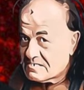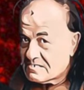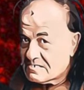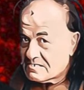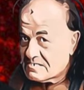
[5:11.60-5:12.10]

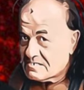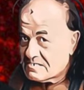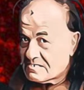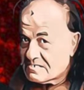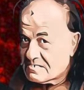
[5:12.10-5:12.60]

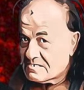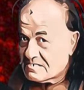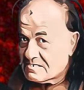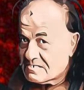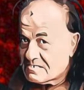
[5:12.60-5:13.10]

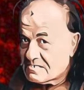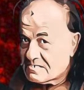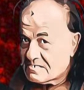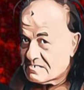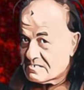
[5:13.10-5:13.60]

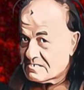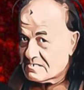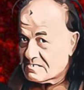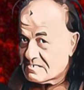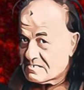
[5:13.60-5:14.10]

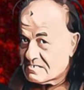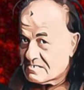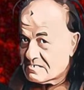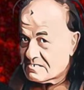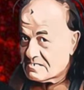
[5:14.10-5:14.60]

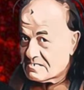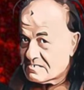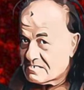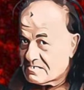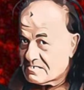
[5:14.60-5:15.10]

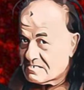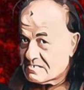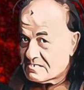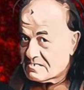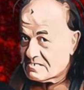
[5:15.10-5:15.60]

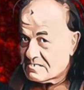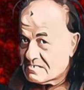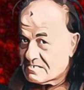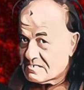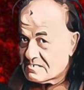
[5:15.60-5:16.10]

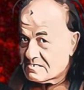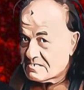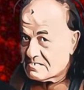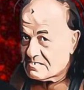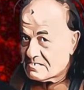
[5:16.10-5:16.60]

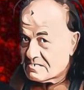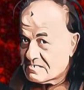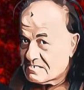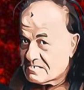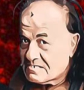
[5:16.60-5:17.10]

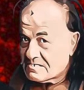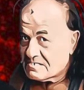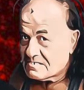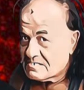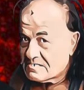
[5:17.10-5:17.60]

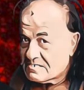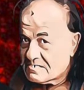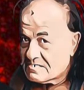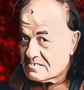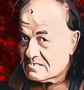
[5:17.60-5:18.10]

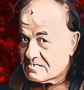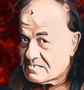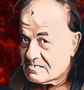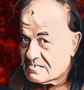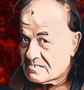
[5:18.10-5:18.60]

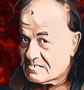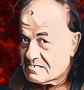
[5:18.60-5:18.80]
[no speech]